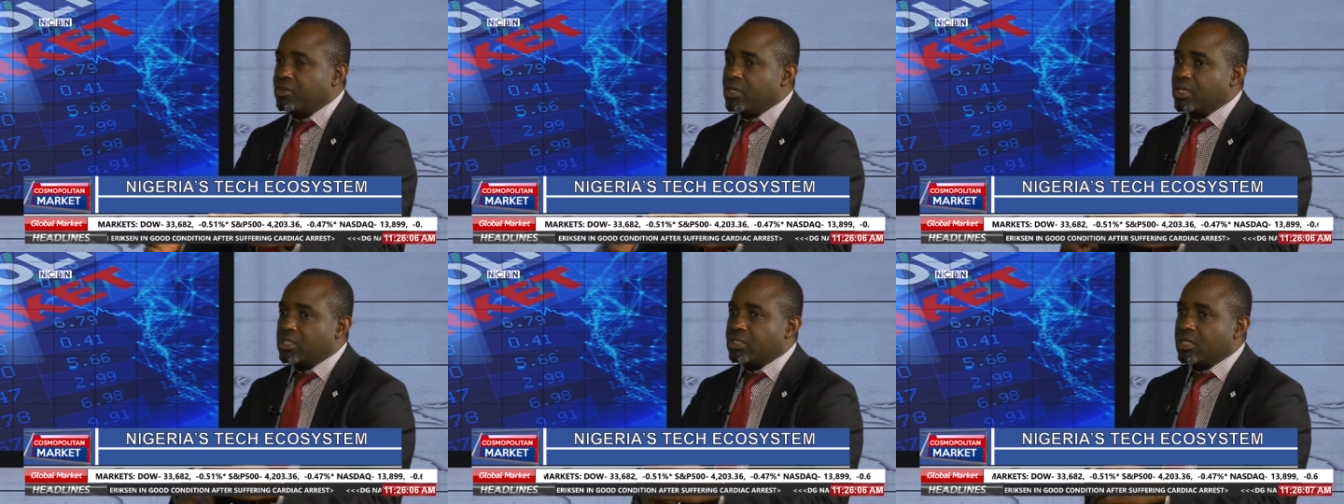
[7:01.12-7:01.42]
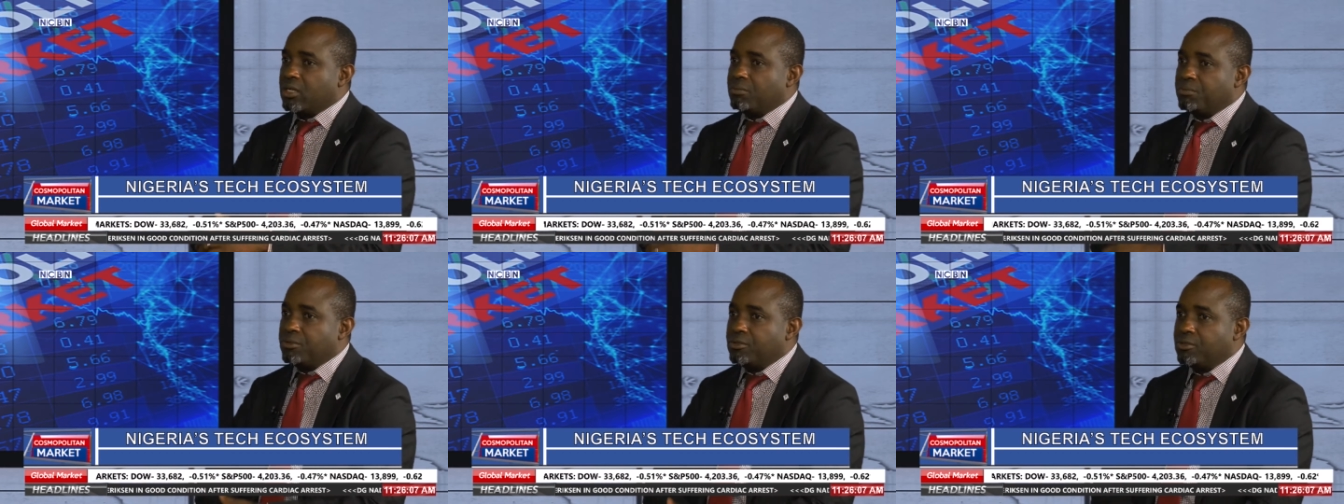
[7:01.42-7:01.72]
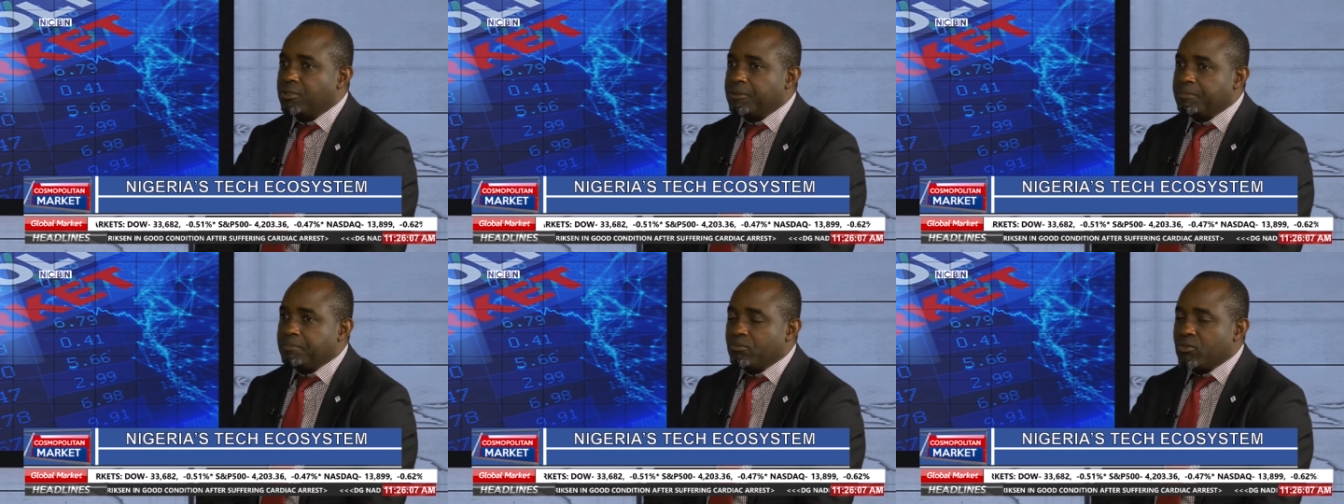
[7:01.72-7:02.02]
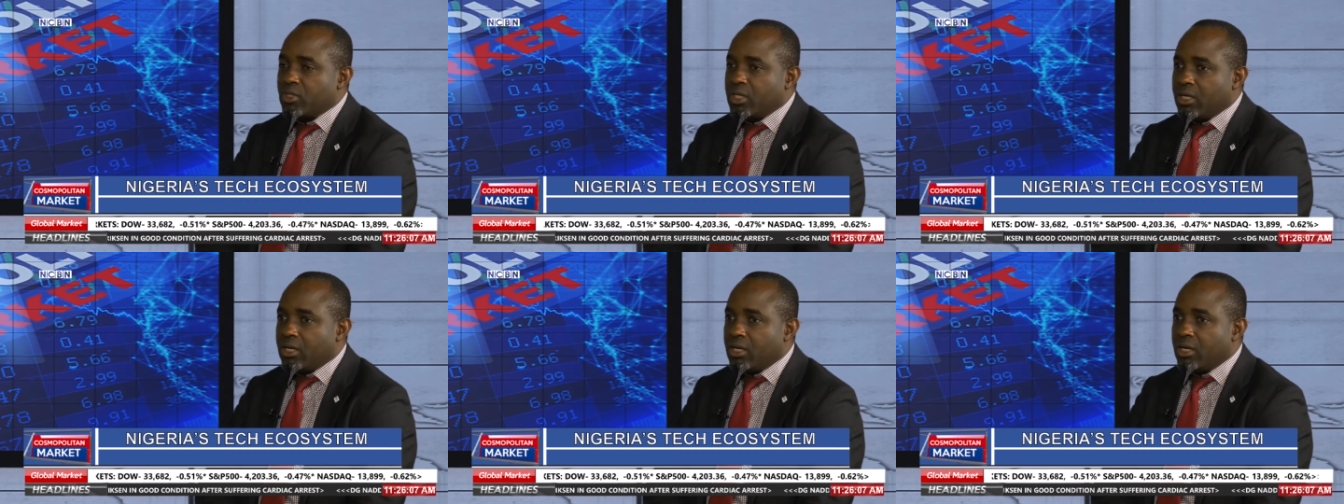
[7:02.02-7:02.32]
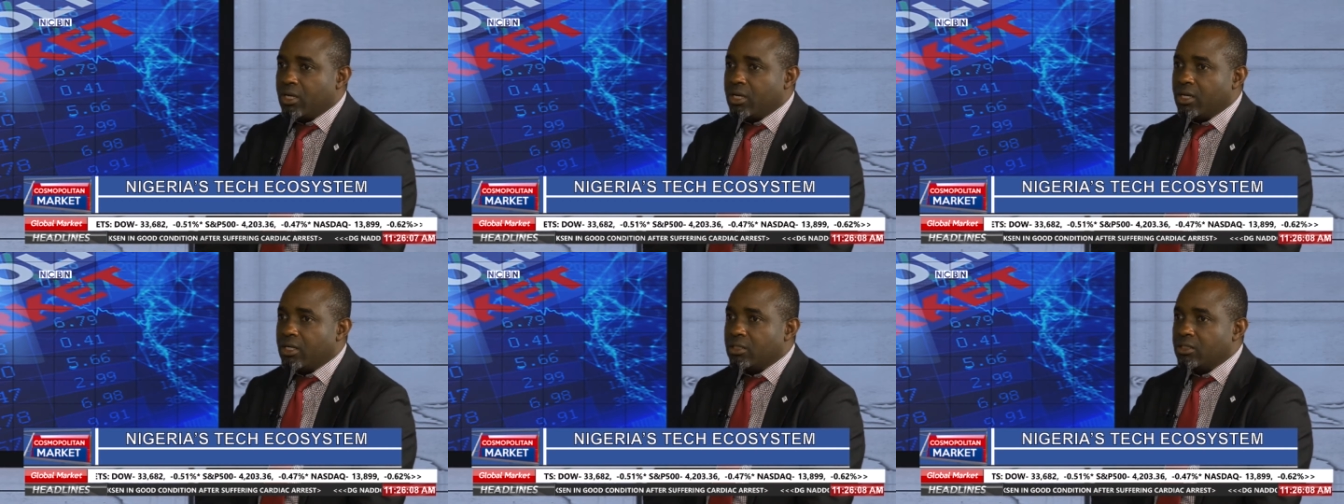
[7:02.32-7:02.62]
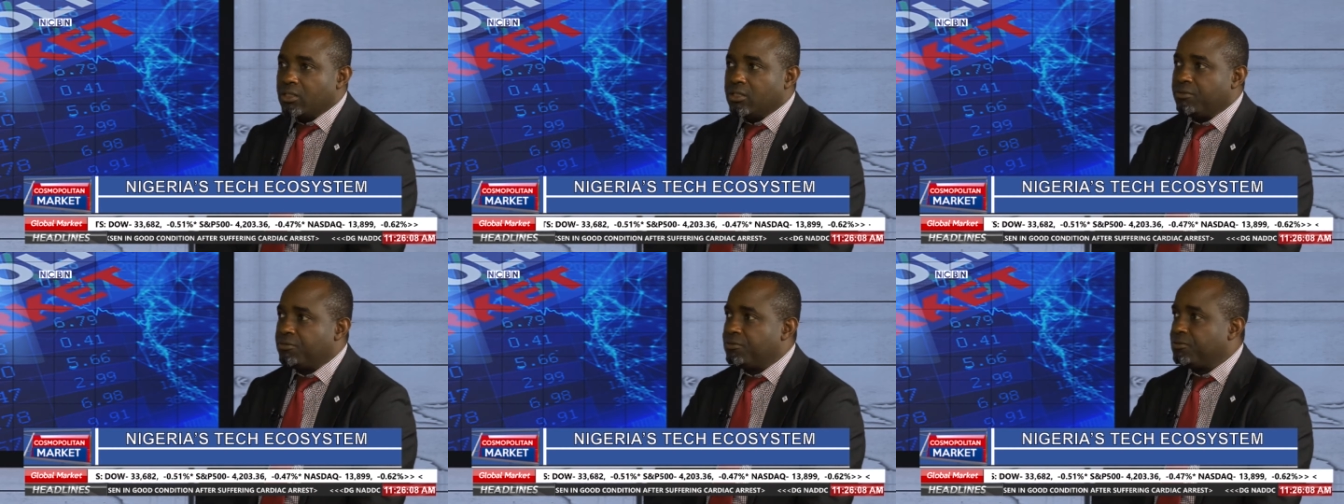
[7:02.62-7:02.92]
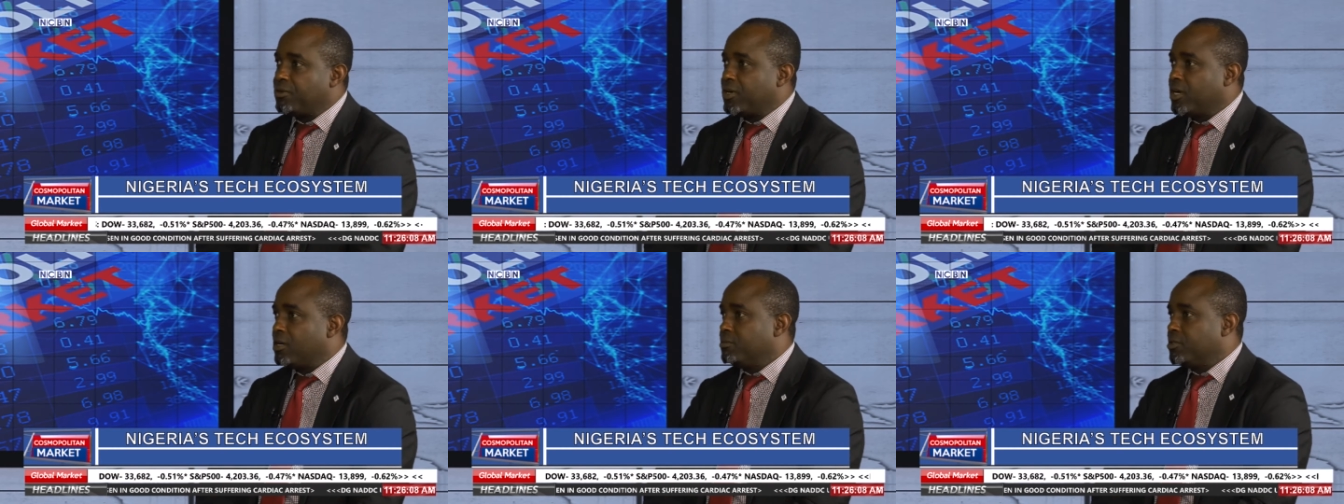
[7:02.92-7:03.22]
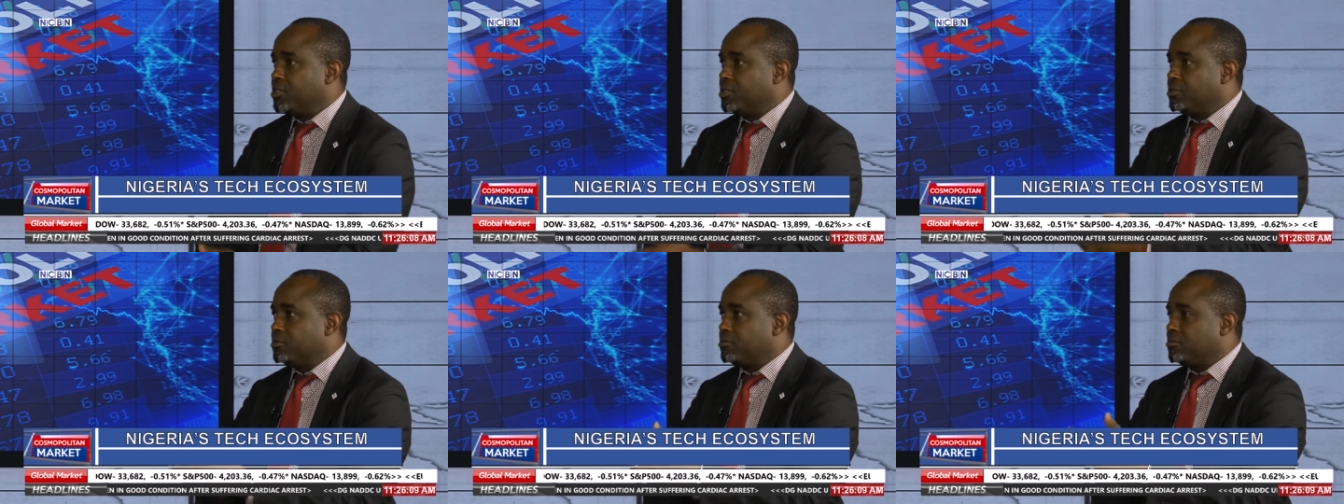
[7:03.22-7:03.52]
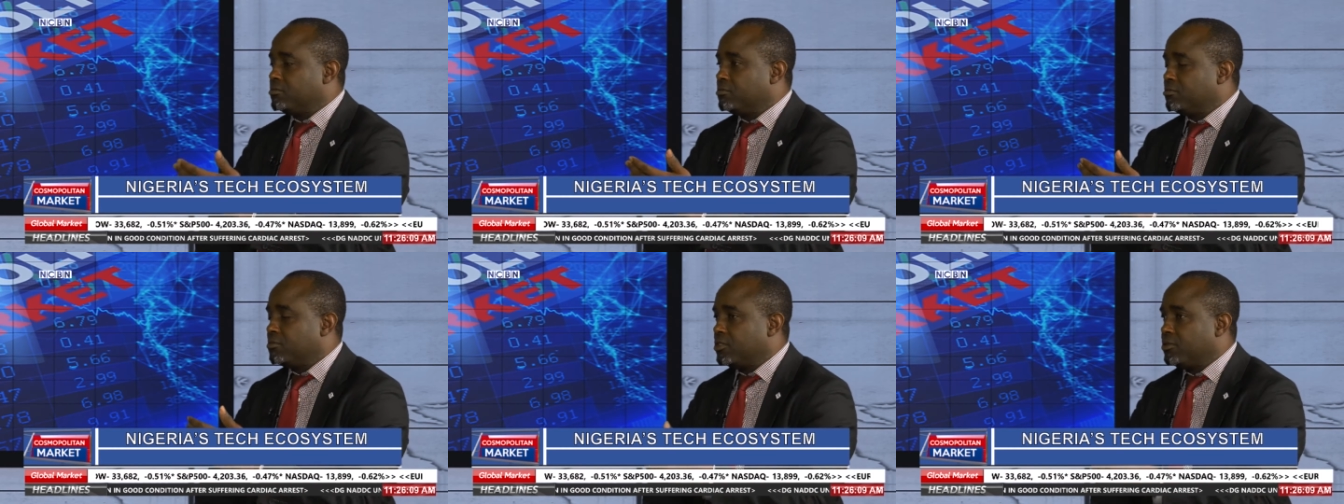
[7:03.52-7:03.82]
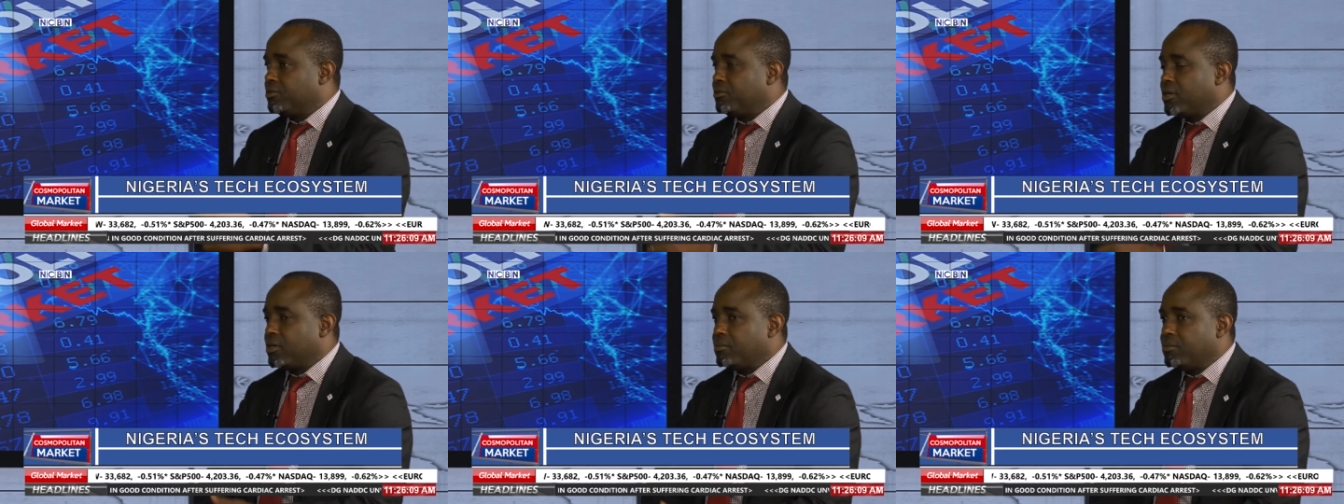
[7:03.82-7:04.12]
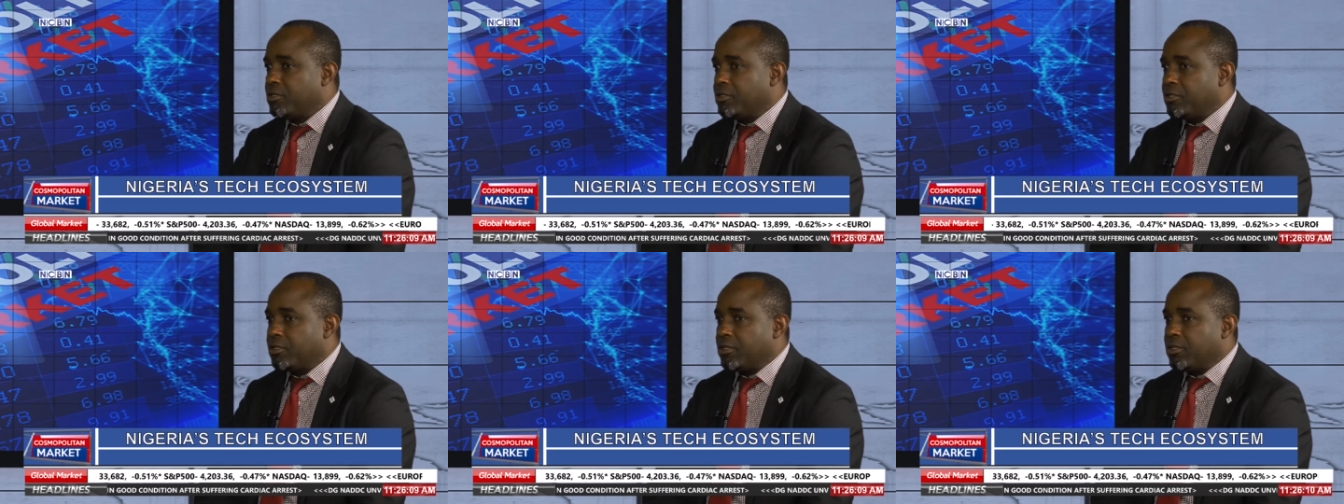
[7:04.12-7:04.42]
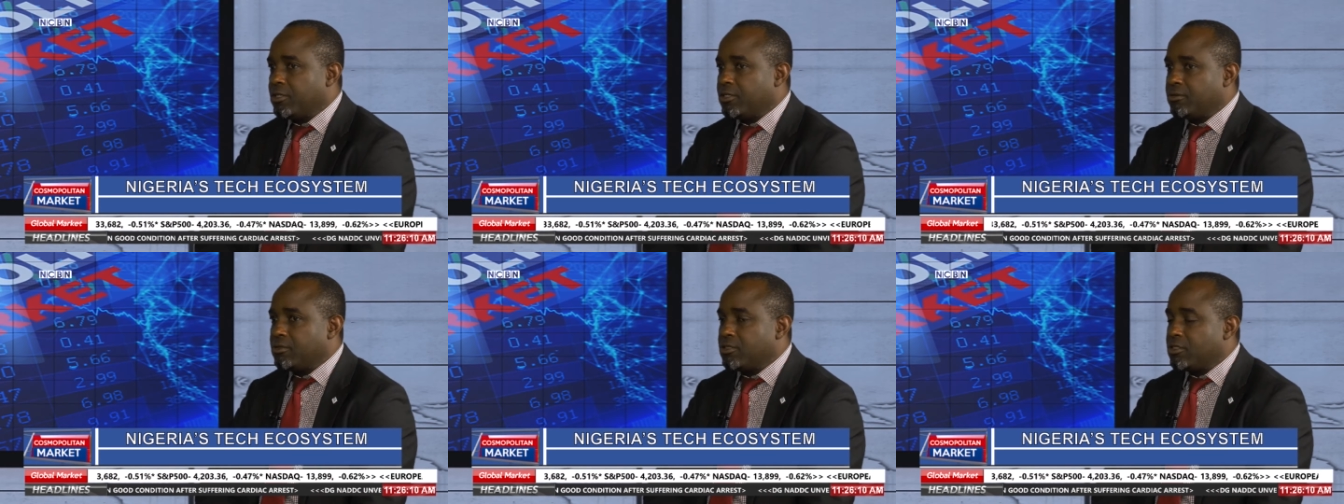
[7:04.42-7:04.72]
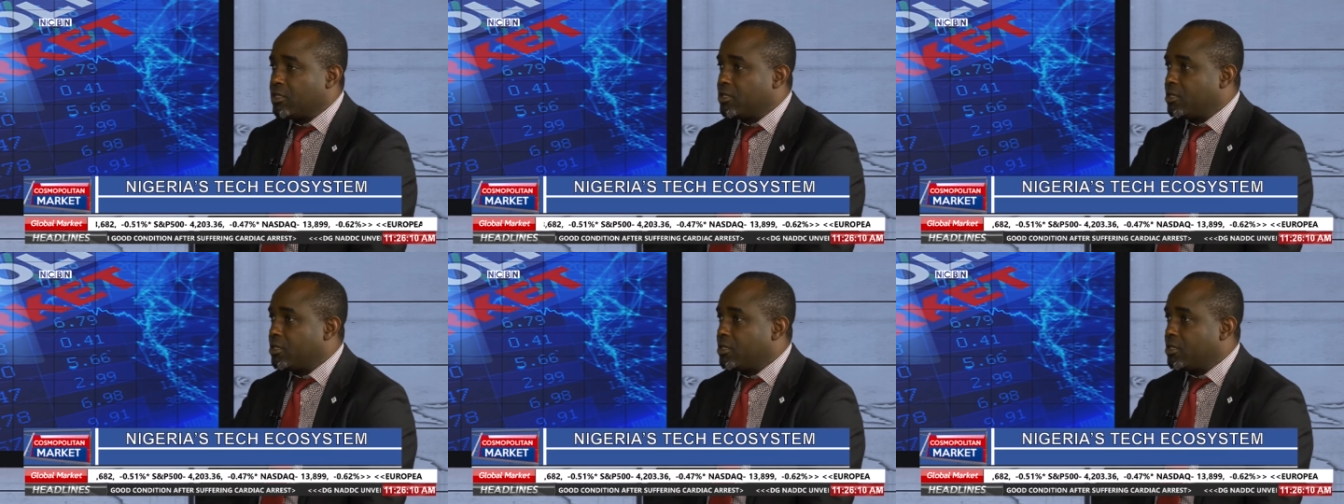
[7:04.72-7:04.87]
example, if I'm in South